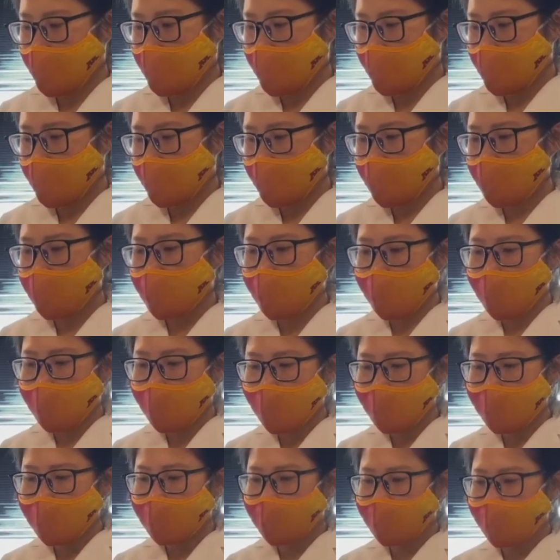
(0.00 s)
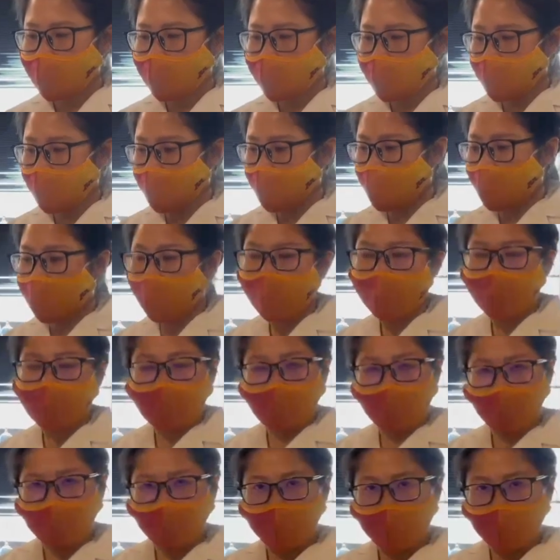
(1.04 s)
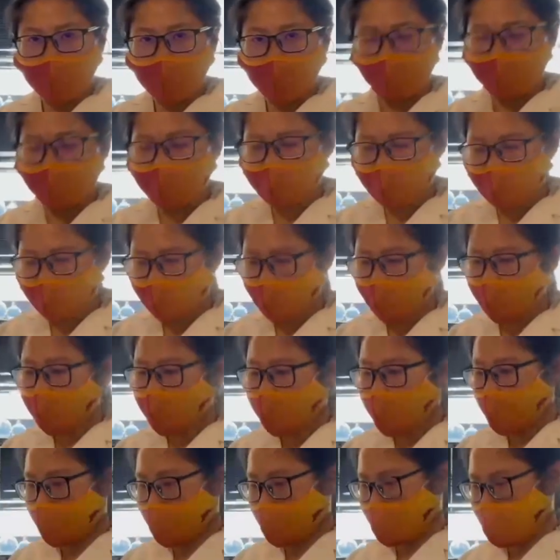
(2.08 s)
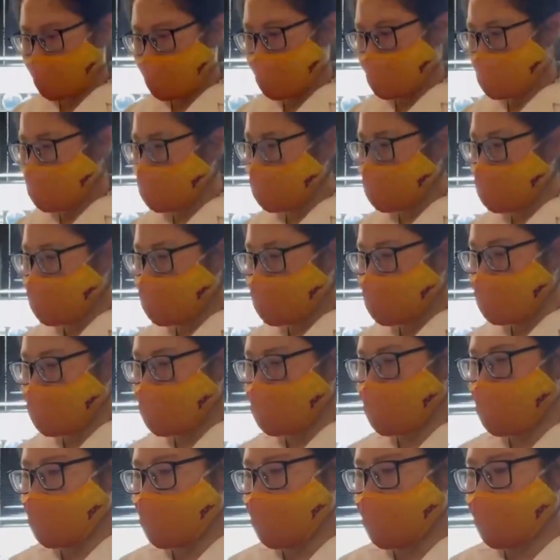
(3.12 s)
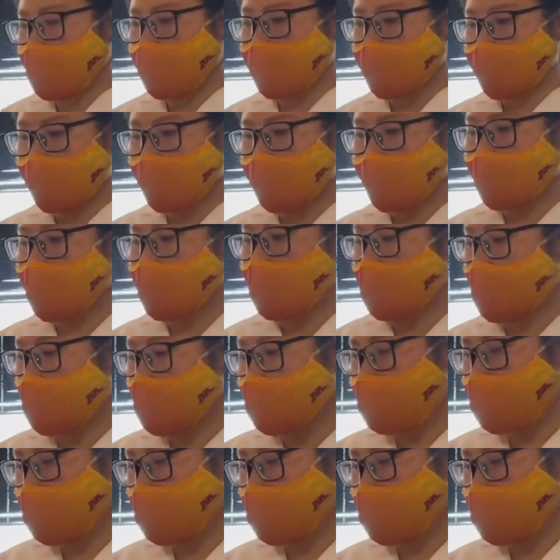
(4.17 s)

record the sample weight in your notebook. And then after